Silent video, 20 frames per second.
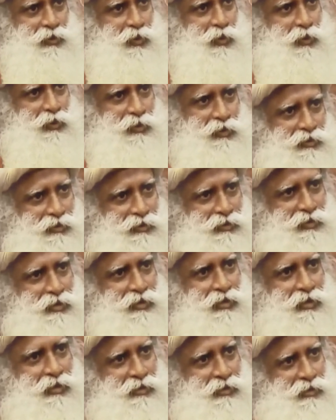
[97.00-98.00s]
the whole,
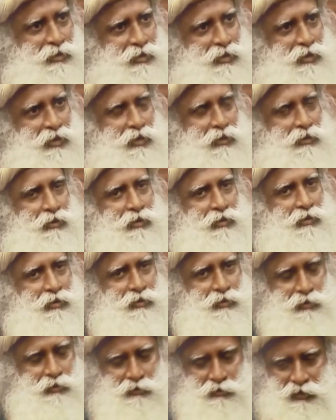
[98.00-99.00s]

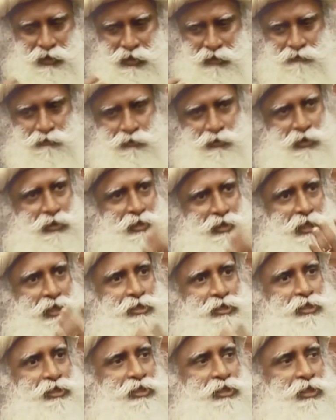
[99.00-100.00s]
you know, affluent
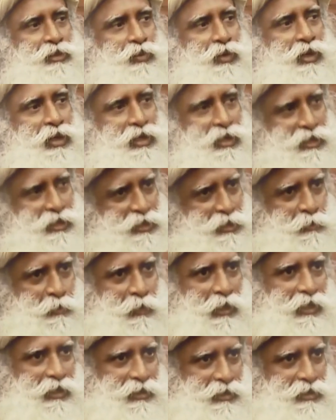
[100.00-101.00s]
cultures in the world are
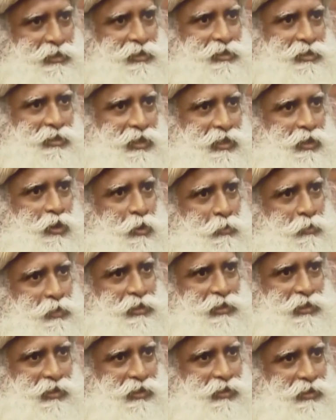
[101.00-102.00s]
displaying this
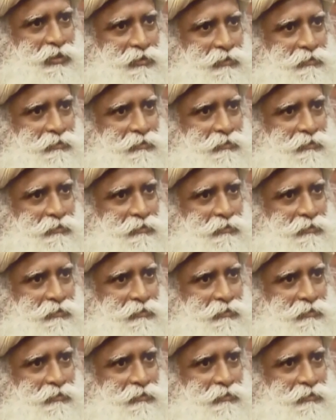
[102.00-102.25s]
enormously.